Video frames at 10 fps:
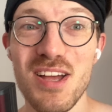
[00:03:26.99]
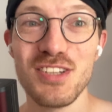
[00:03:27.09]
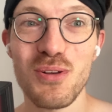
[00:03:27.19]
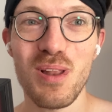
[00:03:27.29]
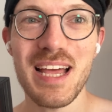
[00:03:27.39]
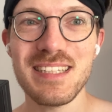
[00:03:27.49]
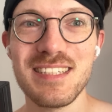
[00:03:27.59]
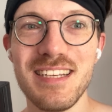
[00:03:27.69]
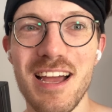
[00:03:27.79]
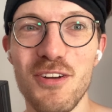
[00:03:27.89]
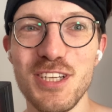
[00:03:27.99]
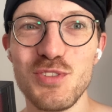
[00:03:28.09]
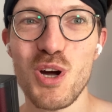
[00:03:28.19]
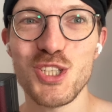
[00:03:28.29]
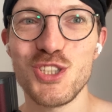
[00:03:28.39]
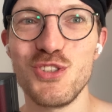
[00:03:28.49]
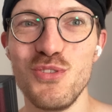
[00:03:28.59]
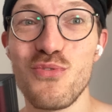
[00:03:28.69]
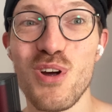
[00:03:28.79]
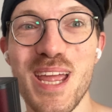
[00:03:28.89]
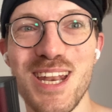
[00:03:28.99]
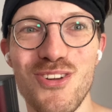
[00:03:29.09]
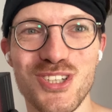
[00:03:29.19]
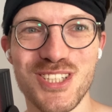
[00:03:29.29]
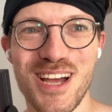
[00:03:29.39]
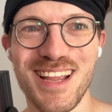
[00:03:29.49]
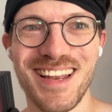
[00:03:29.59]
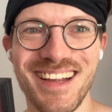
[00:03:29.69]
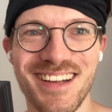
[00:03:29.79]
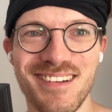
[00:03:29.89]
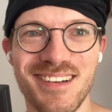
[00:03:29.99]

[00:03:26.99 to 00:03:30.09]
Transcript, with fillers: So let's see how these watches do for indoor cycling.